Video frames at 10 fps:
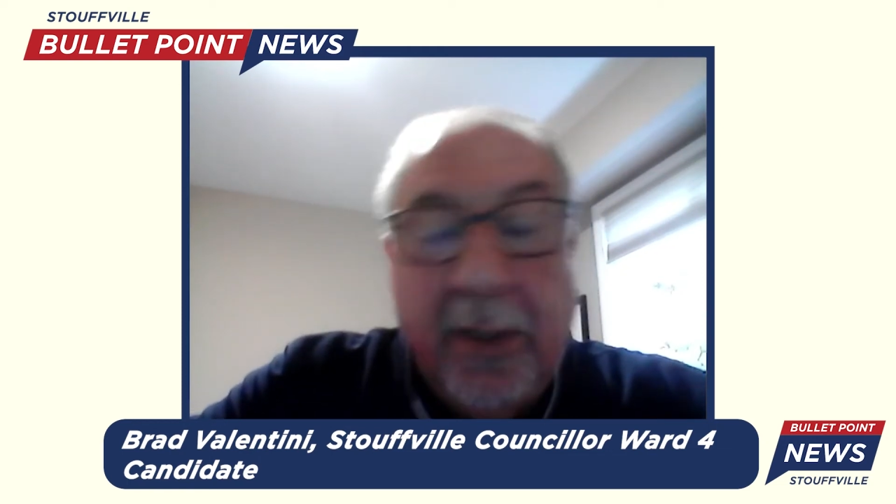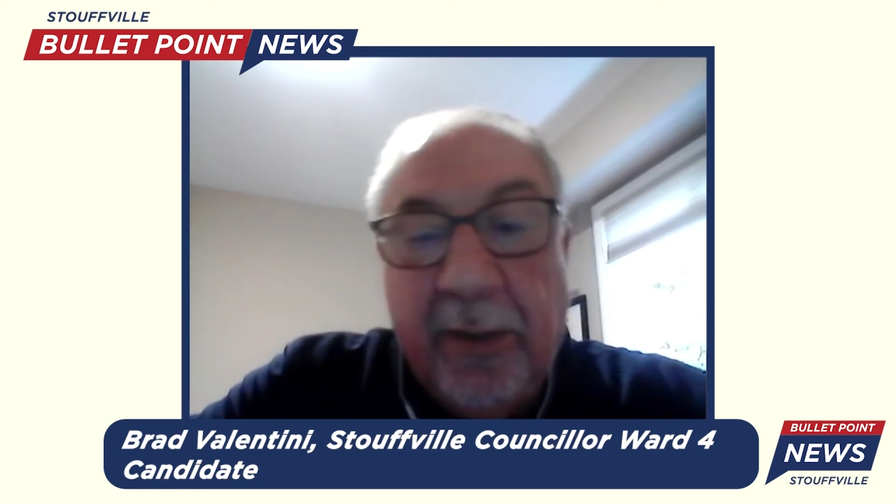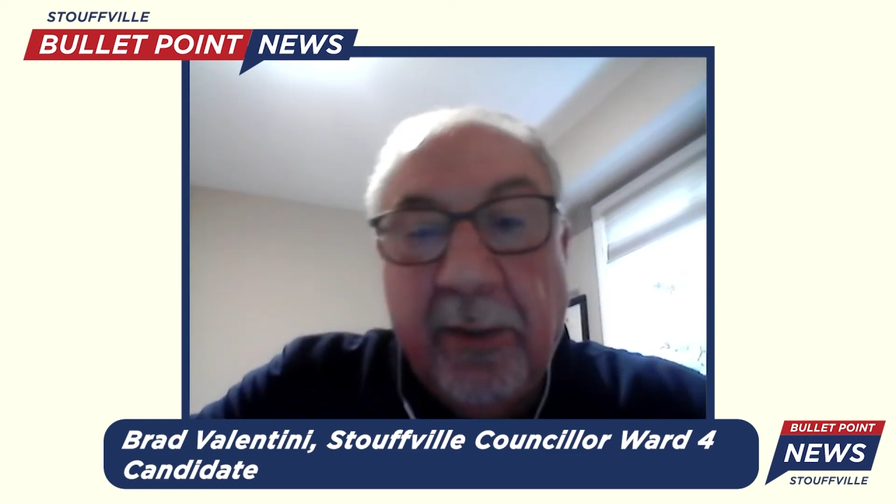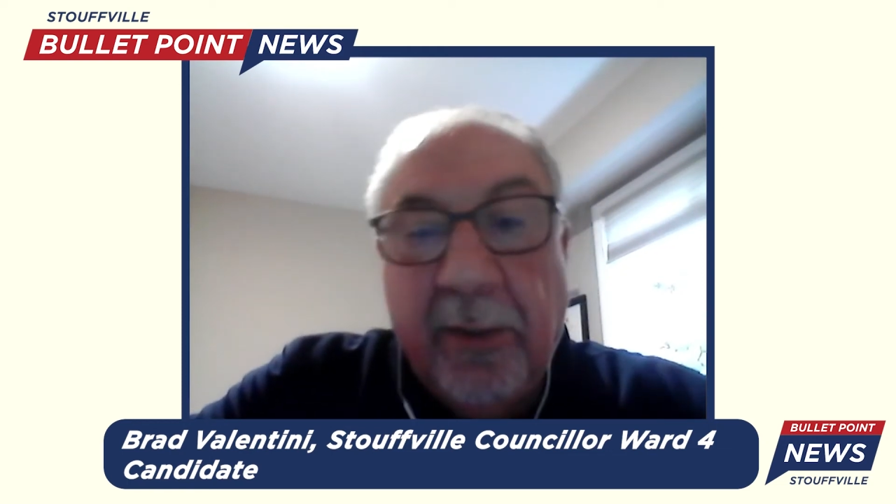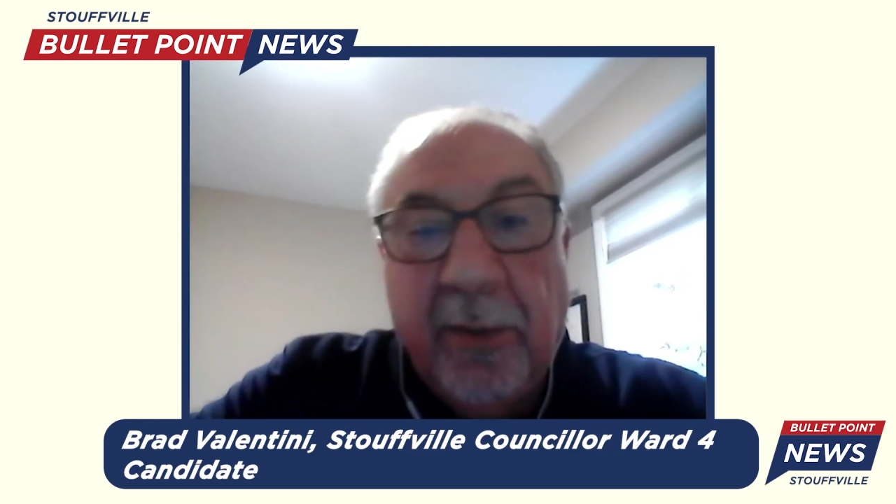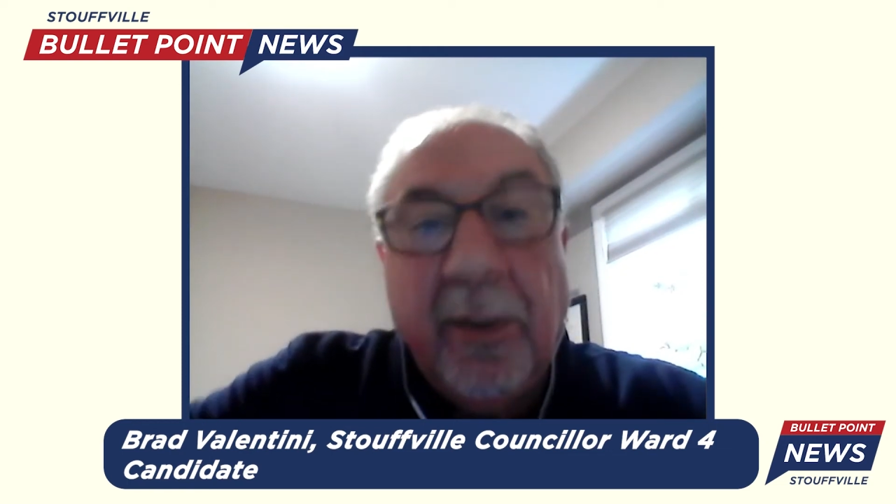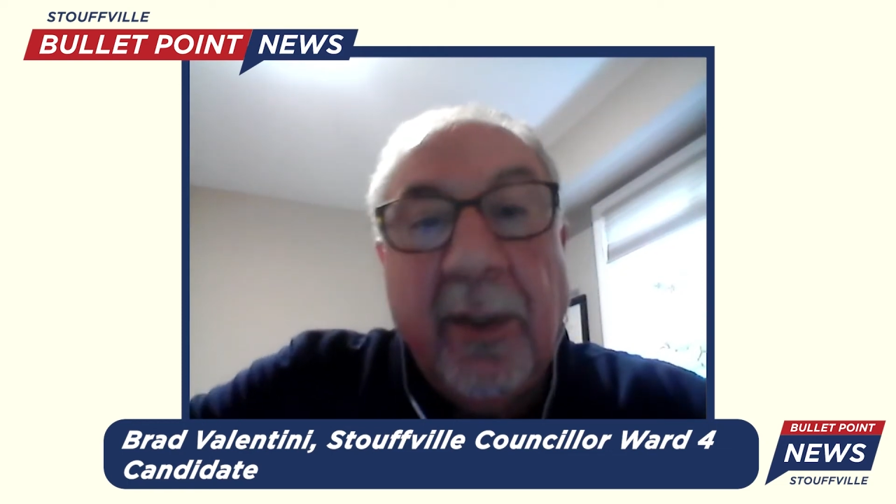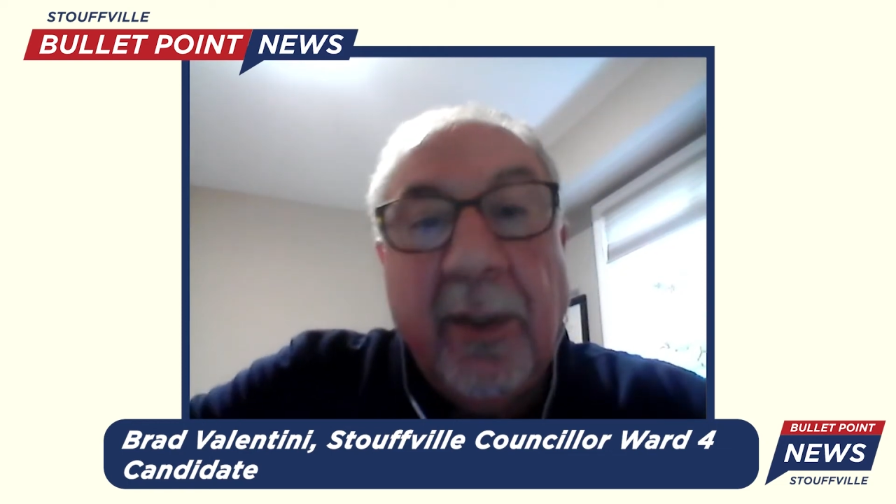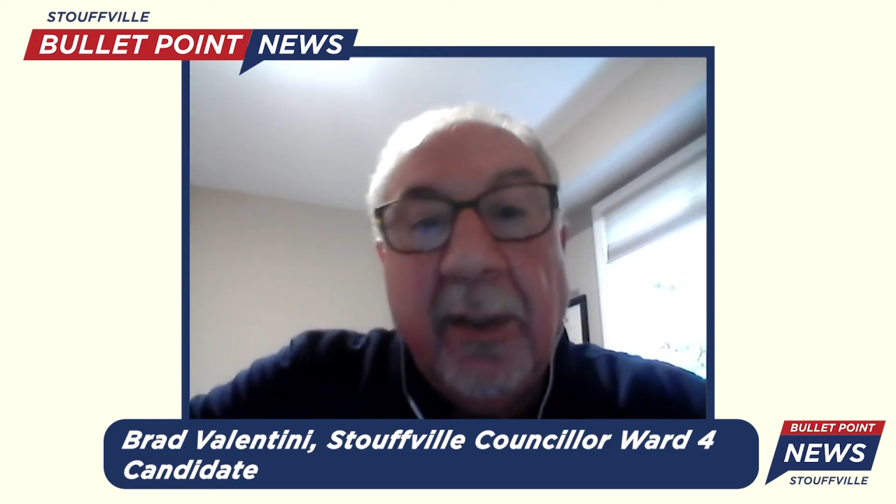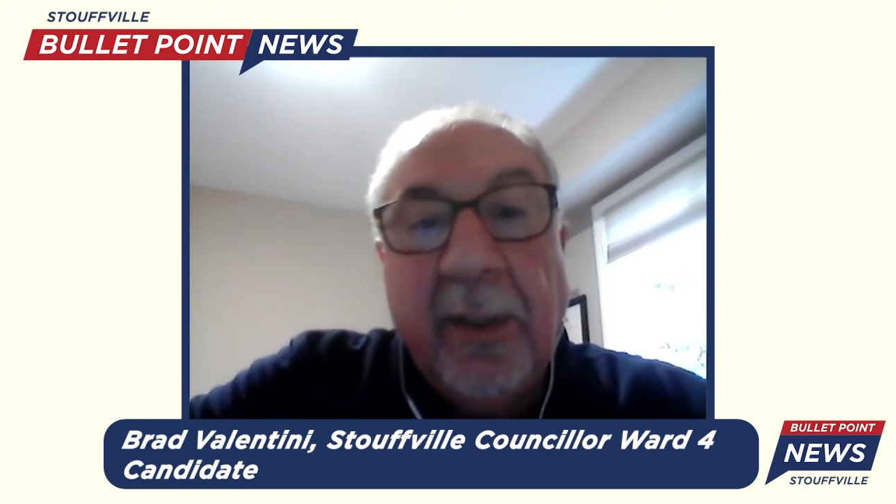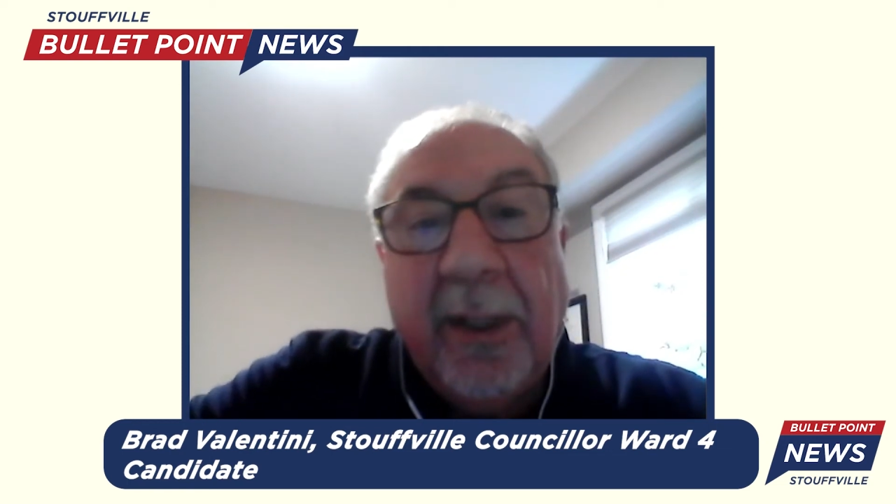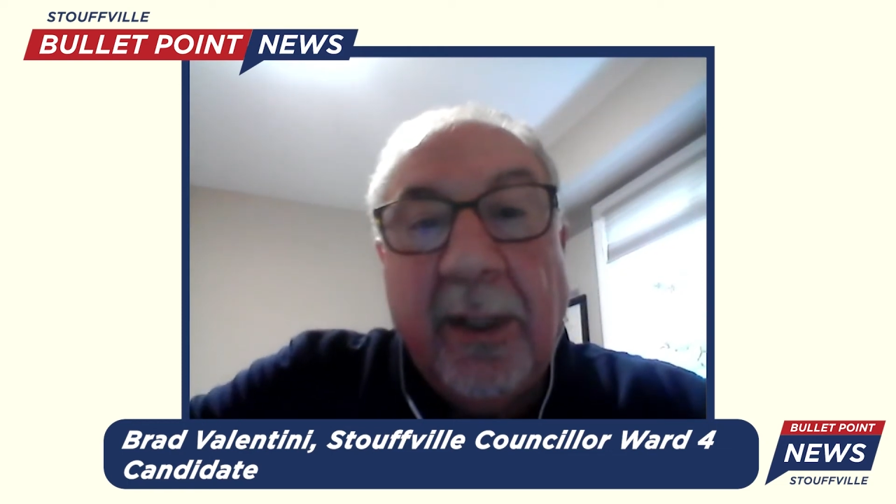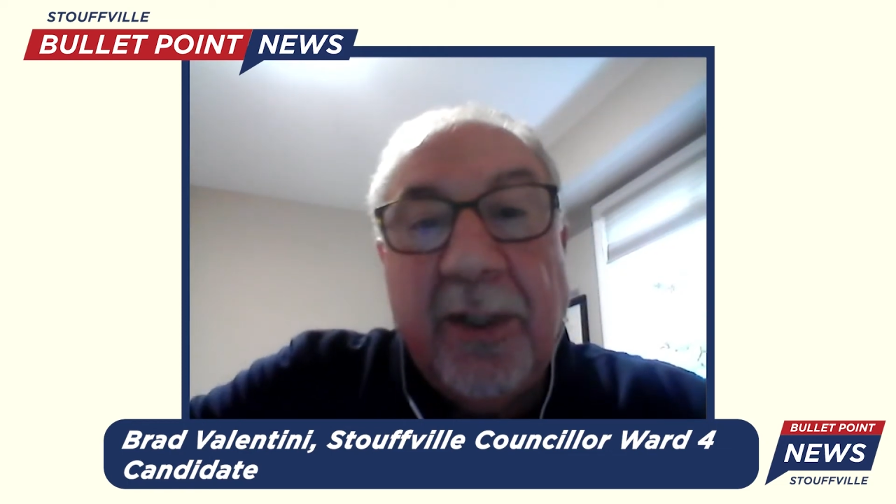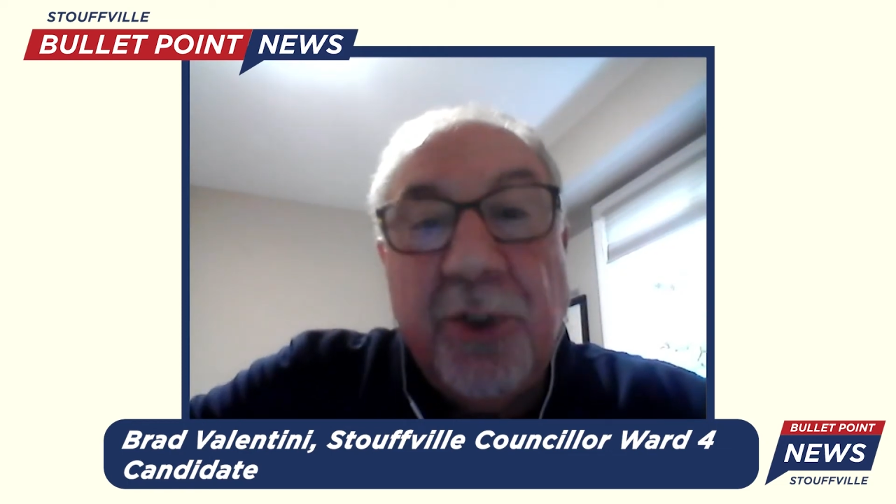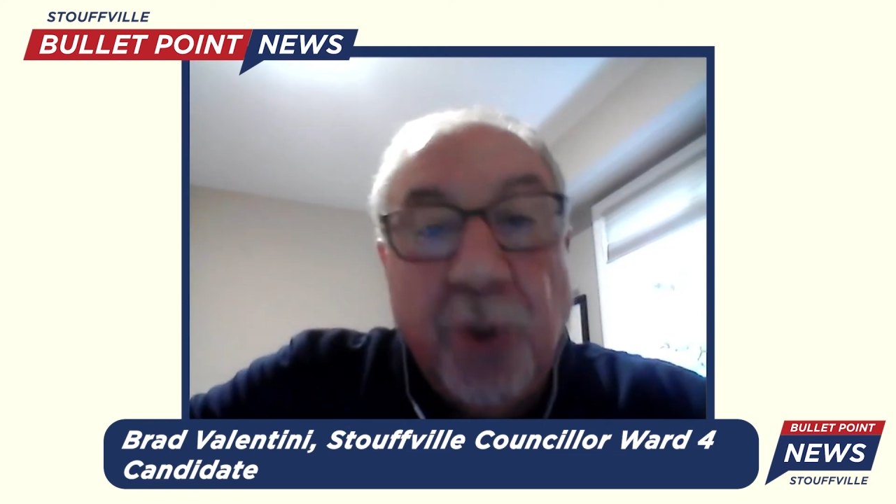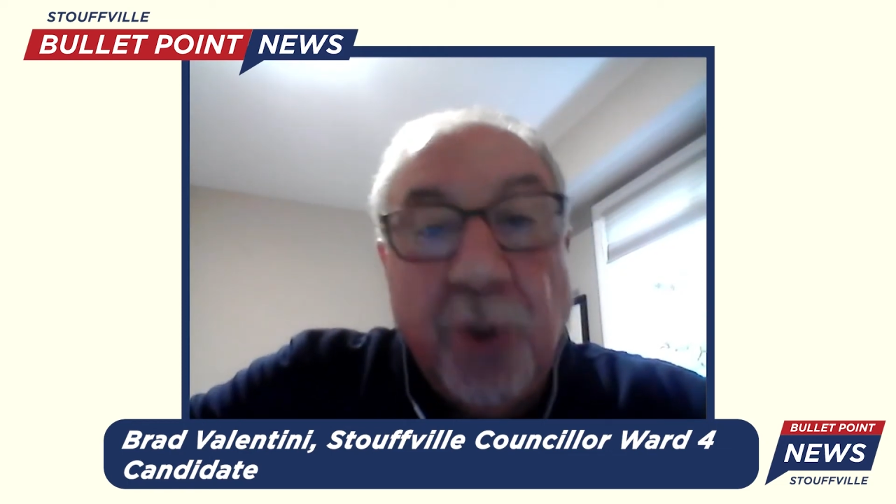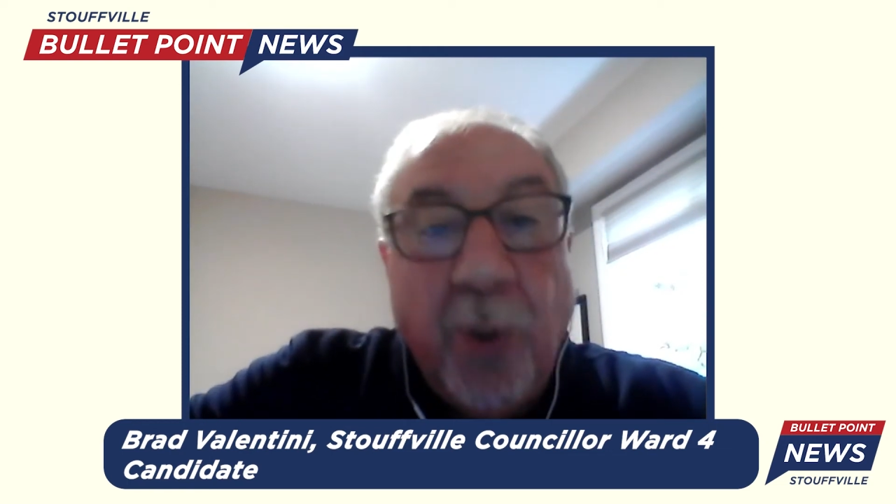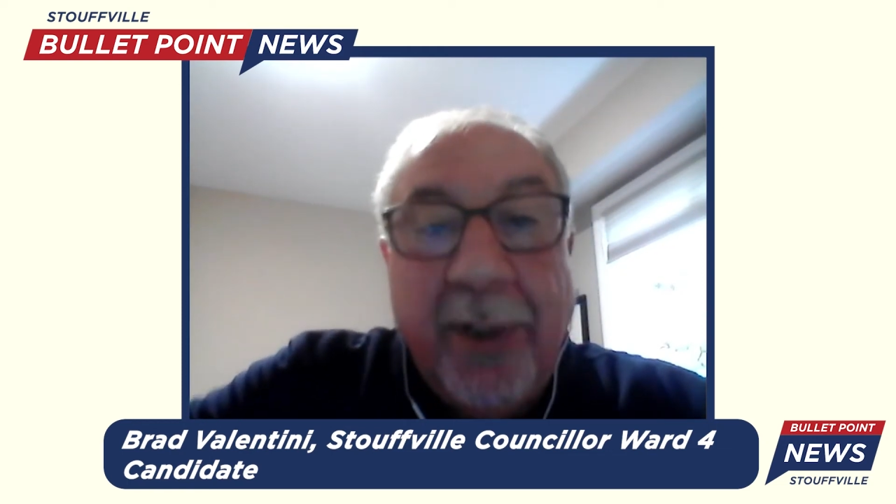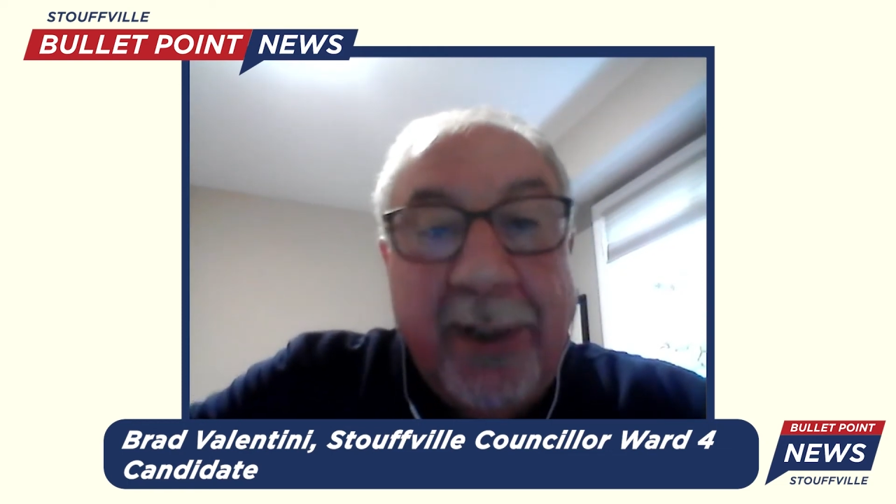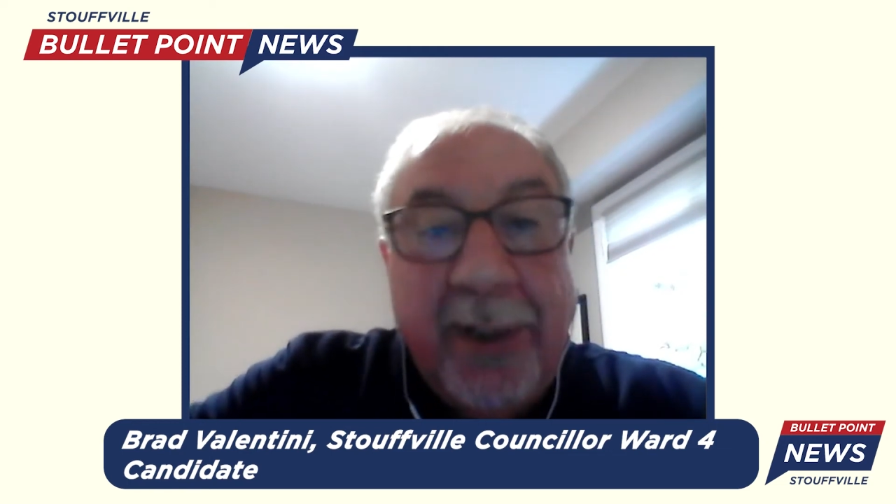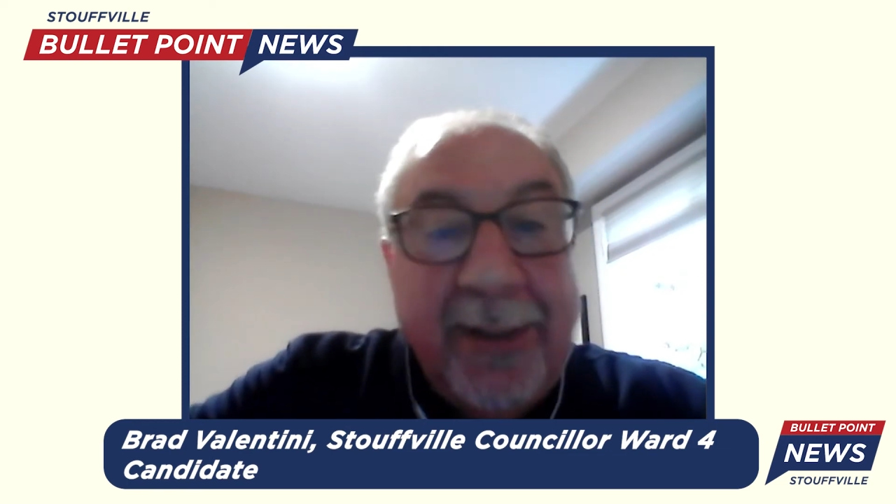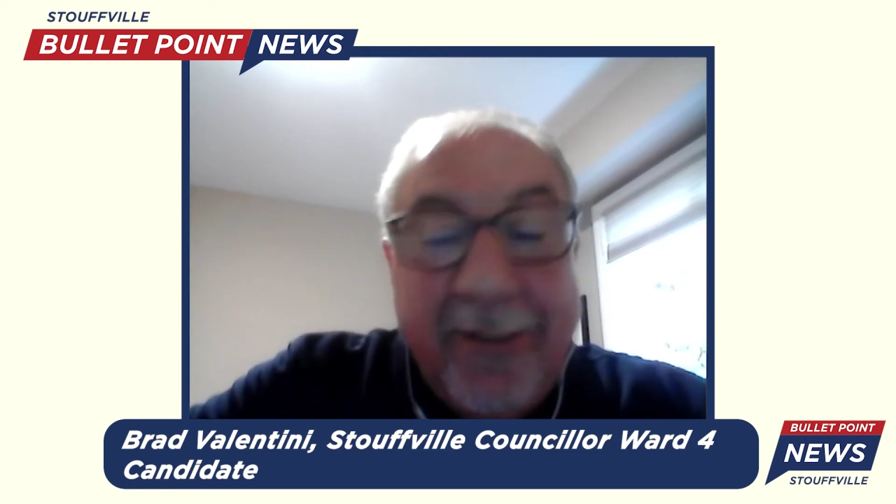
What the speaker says: and joining